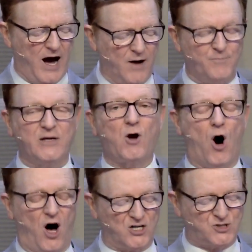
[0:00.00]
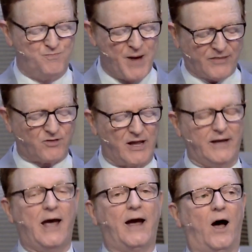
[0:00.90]
Because
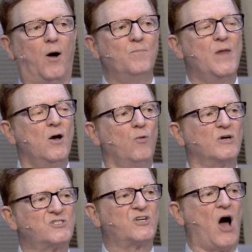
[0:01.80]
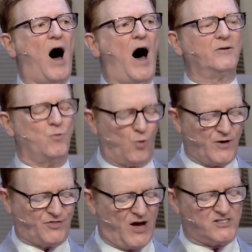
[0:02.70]
Bethlehem was God
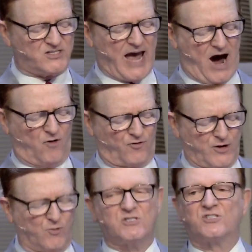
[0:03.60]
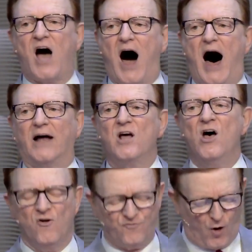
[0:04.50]
with us, Calvary was God
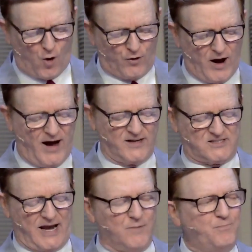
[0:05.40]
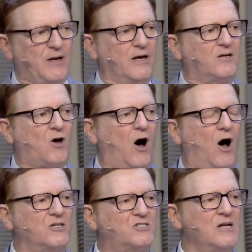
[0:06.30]
for us, and
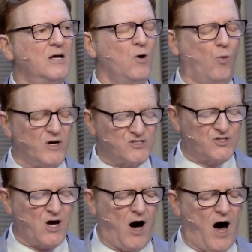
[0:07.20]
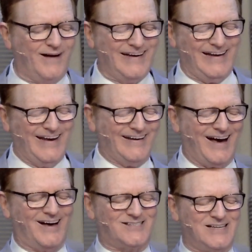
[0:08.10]
Pentecost was God in
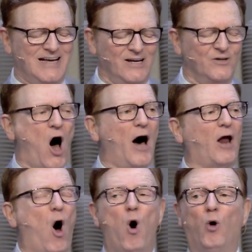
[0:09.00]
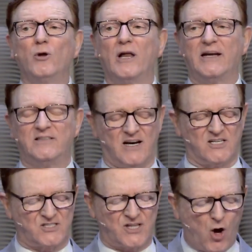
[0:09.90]
us. Not only
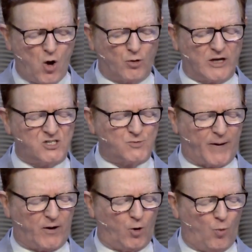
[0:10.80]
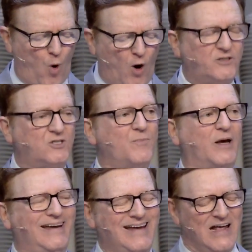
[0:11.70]
does the Holy Spirit want to
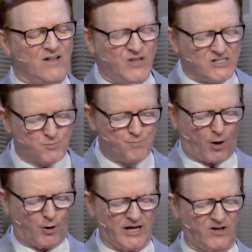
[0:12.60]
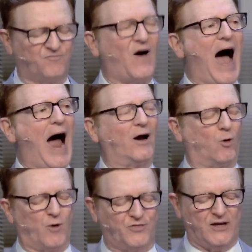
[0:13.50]
be this burning fire
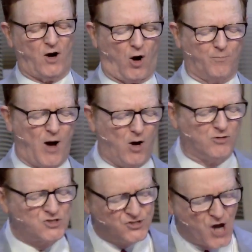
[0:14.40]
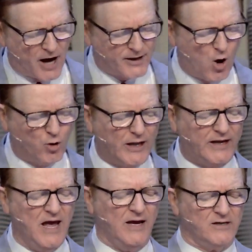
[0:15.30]
within our bones, not
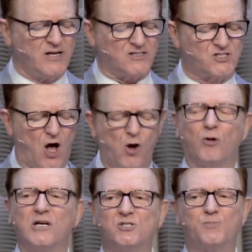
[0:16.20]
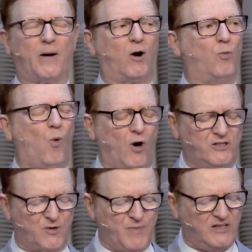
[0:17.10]
only does the Holy Spirit
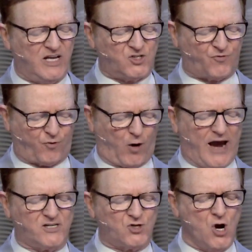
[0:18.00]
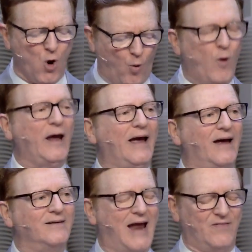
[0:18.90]
want to be this fresh
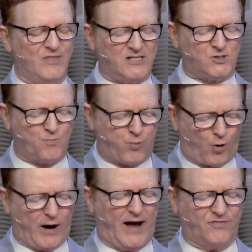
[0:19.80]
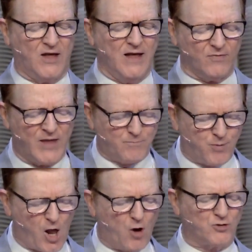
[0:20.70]
wind and this breath that
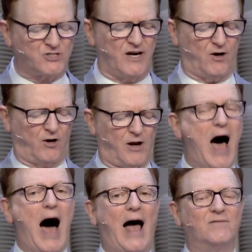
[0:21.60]
blows in our lives,